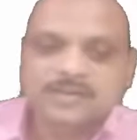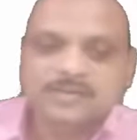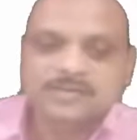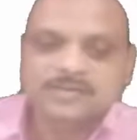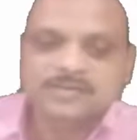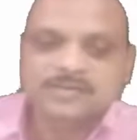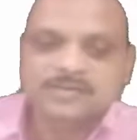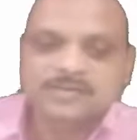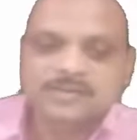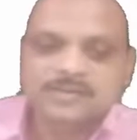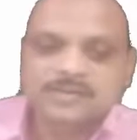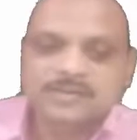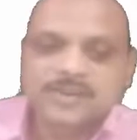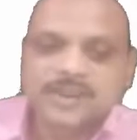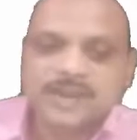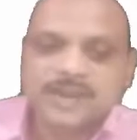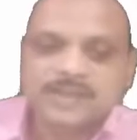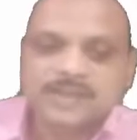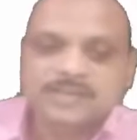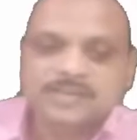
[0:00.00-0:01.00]
So
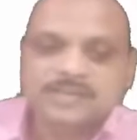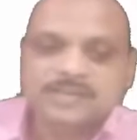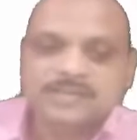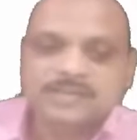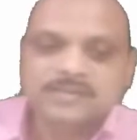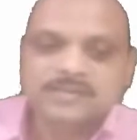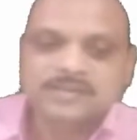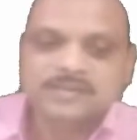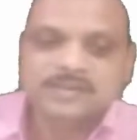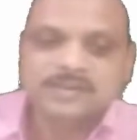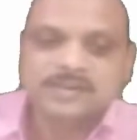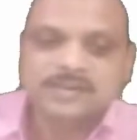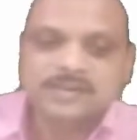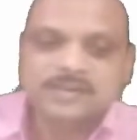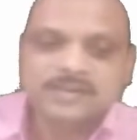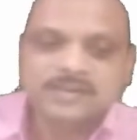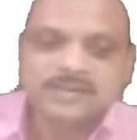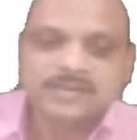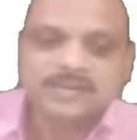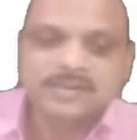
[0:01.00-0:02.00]
that
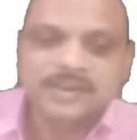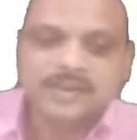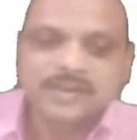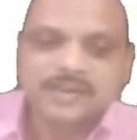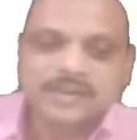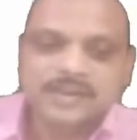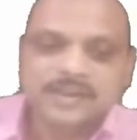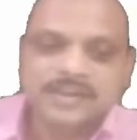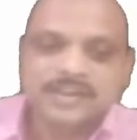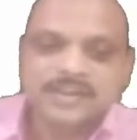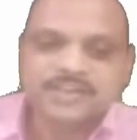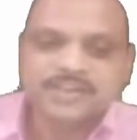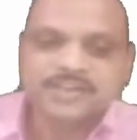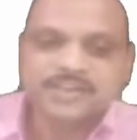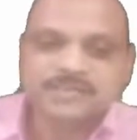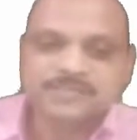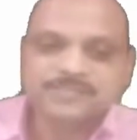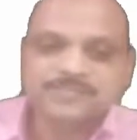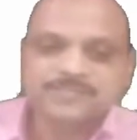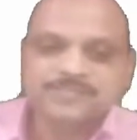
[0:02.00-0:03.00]
this
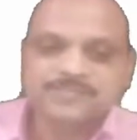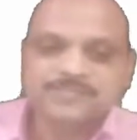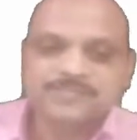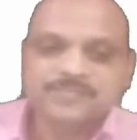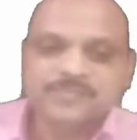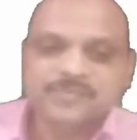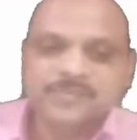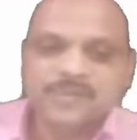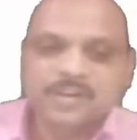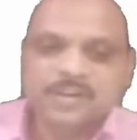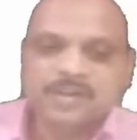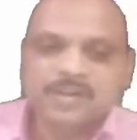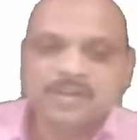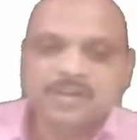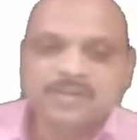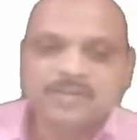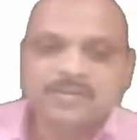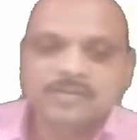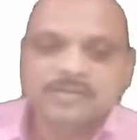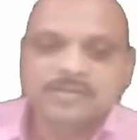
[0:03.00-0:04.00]
integration
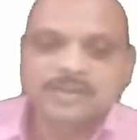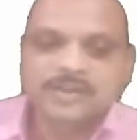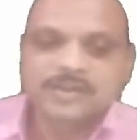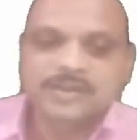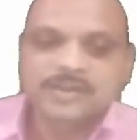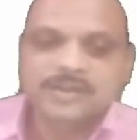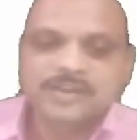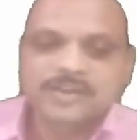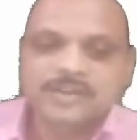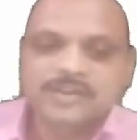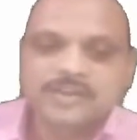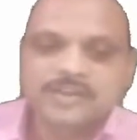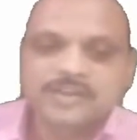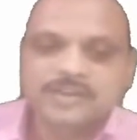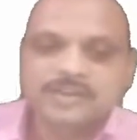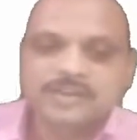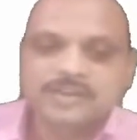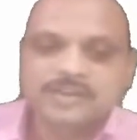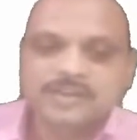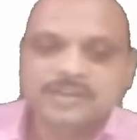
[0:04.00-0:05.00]

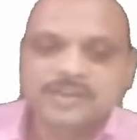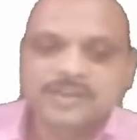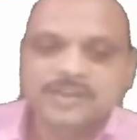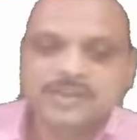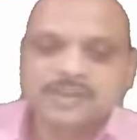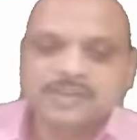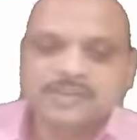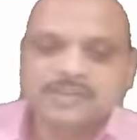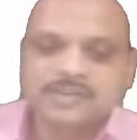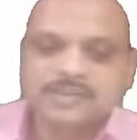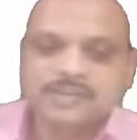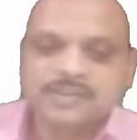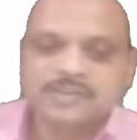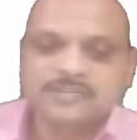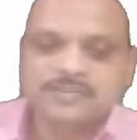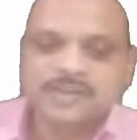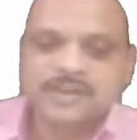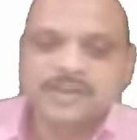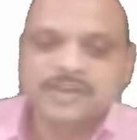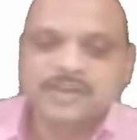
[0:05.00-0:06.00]
dx
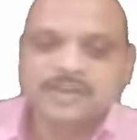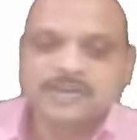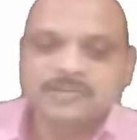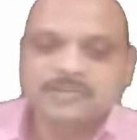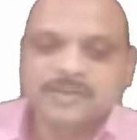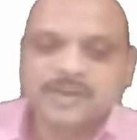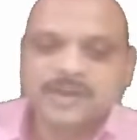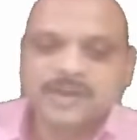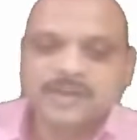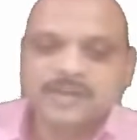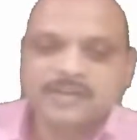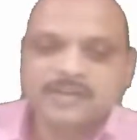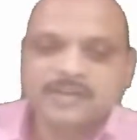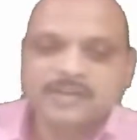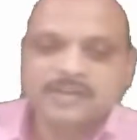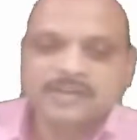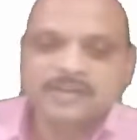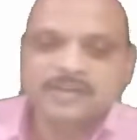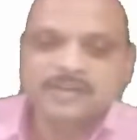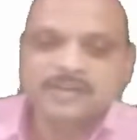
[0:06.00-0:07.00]
divided by
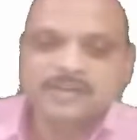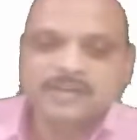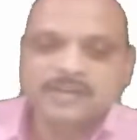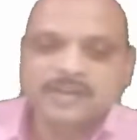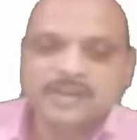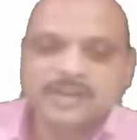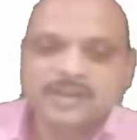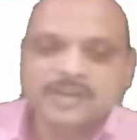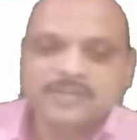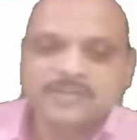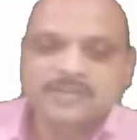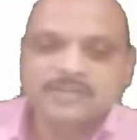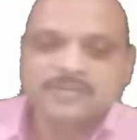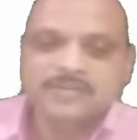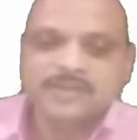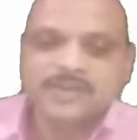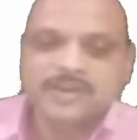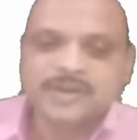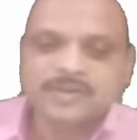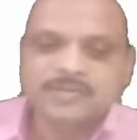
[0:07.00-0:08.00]
x
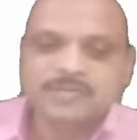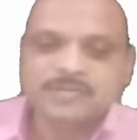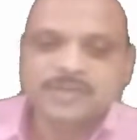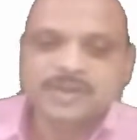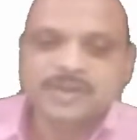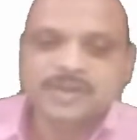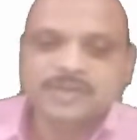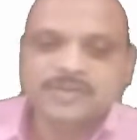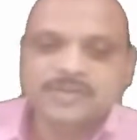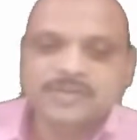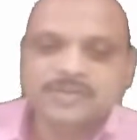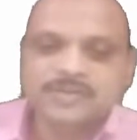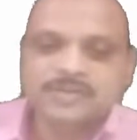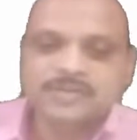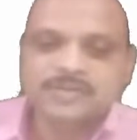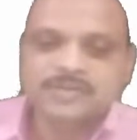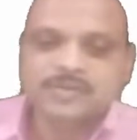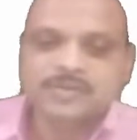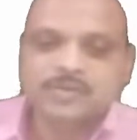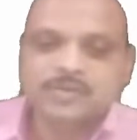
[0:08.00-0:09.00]
square plus
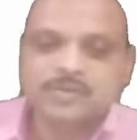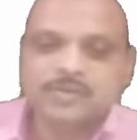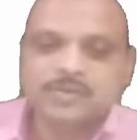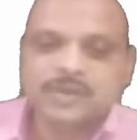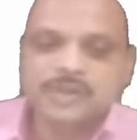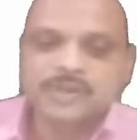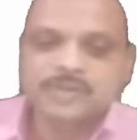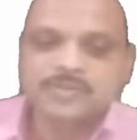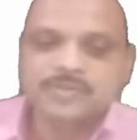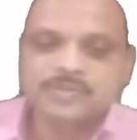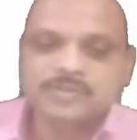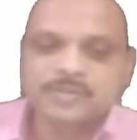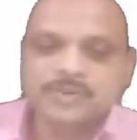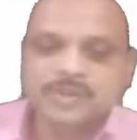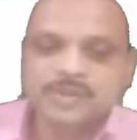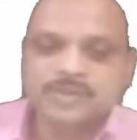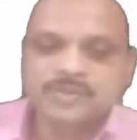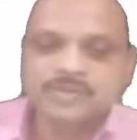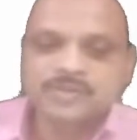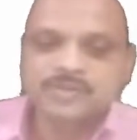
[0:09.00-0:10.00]
2x
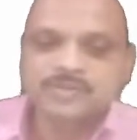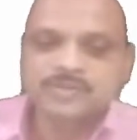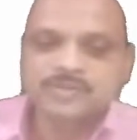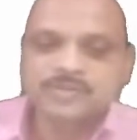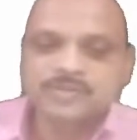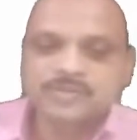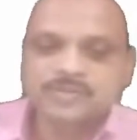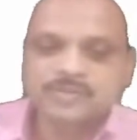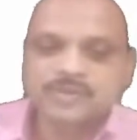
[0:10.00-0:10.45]
plus 2,